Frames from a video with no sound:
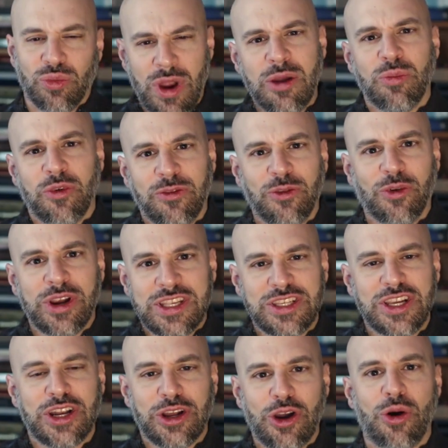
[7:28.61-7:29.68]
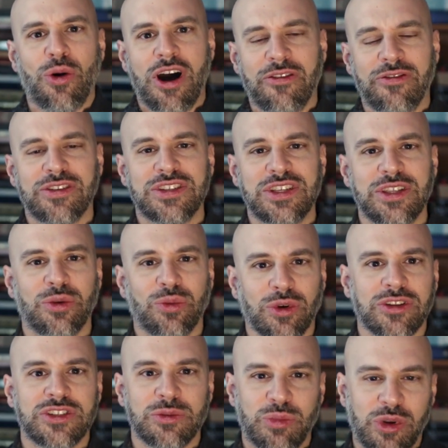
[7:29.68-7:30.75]
right before he's going to go off and see the
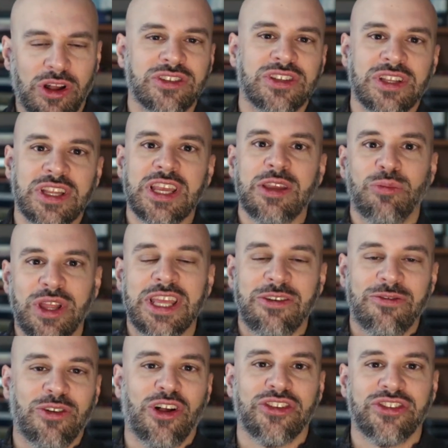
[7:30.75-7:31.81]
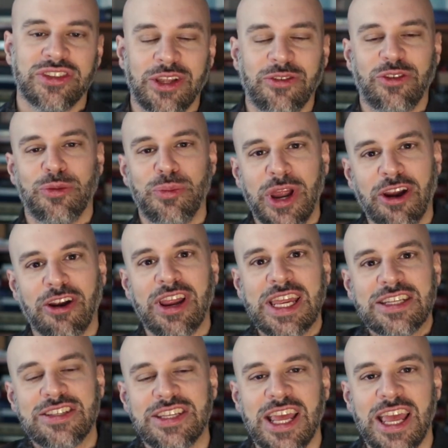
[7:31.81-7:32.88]
world supposedly, but he falls in love with Mary
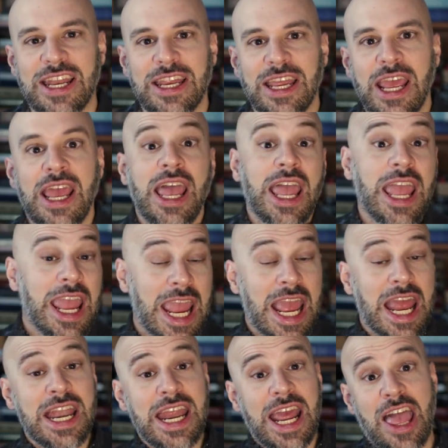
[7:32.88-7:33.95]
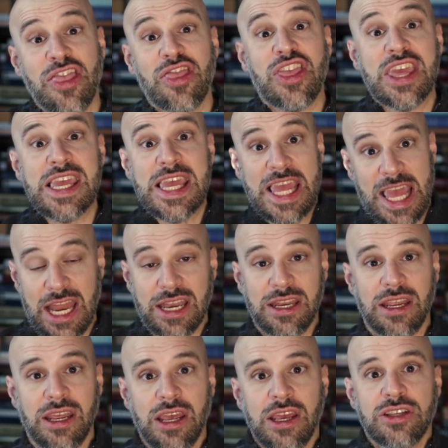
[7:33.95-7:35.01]
instead, and at the
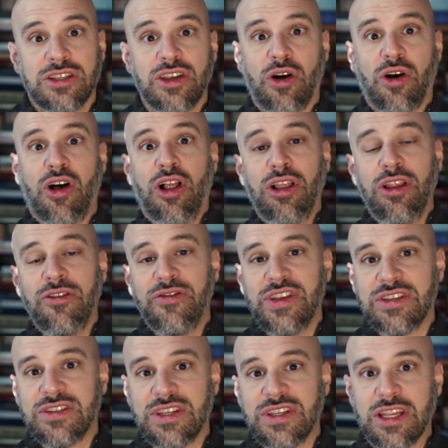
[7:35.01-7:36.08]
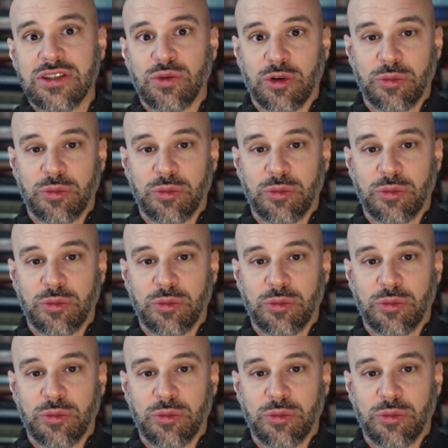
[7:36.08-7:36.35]
end. So all of these scenes